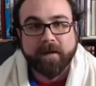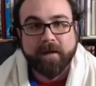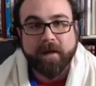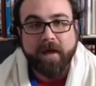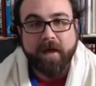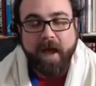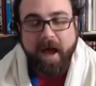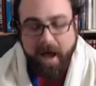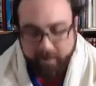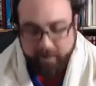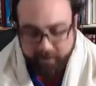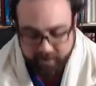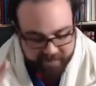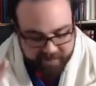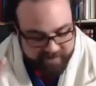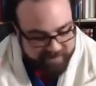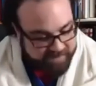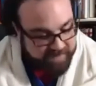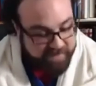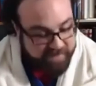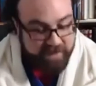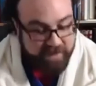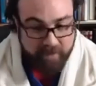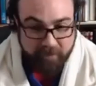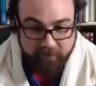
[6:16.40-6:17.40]
I'm going to
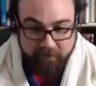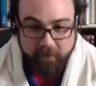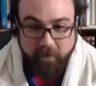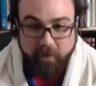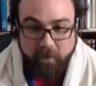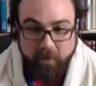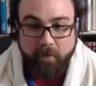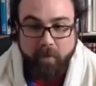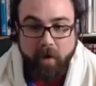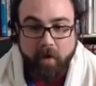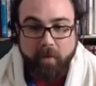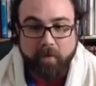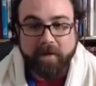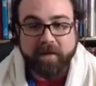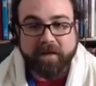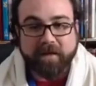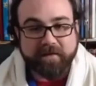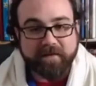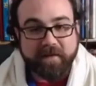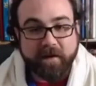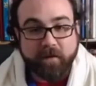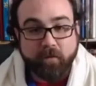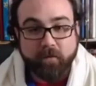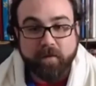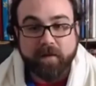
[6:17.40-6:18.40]
sit here for a moment
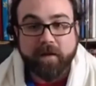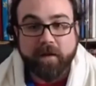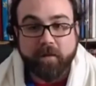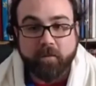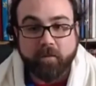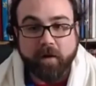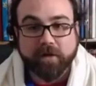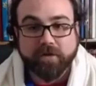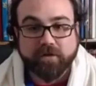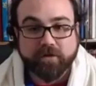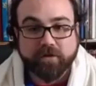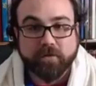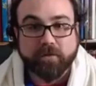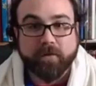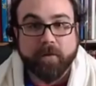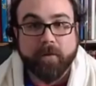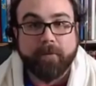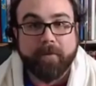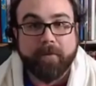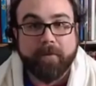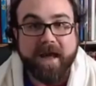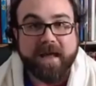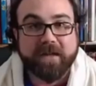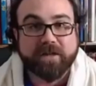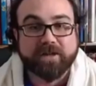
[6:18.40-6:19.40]
because I really want you to
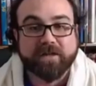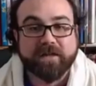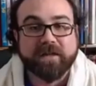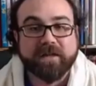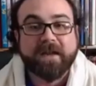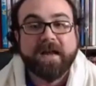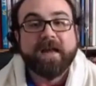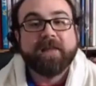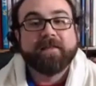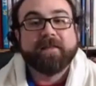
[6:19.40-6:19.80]
imagine it,